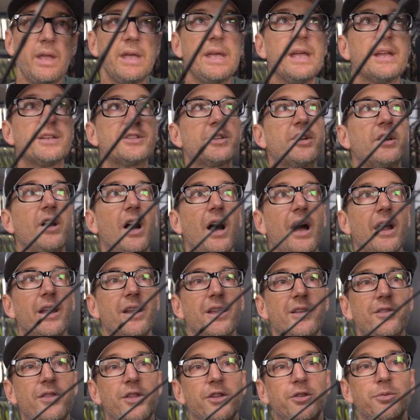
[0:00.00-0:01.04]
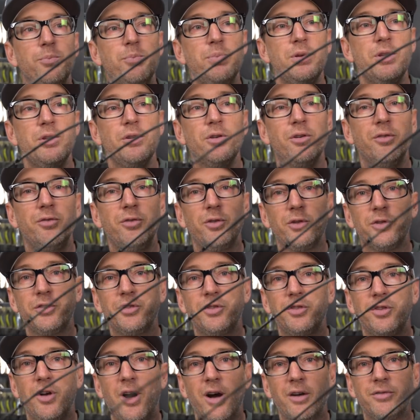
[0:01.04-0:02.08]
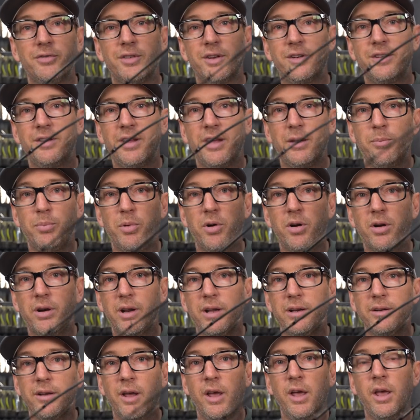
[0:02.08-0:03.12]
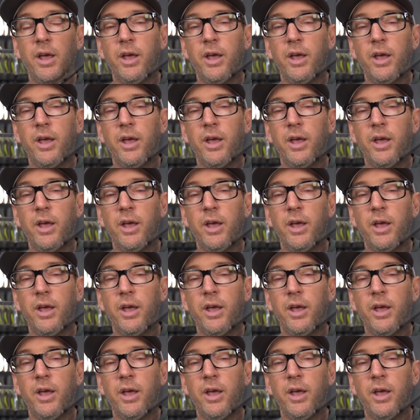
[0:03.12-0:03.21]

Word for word: it's got this beautiful soft tip on it.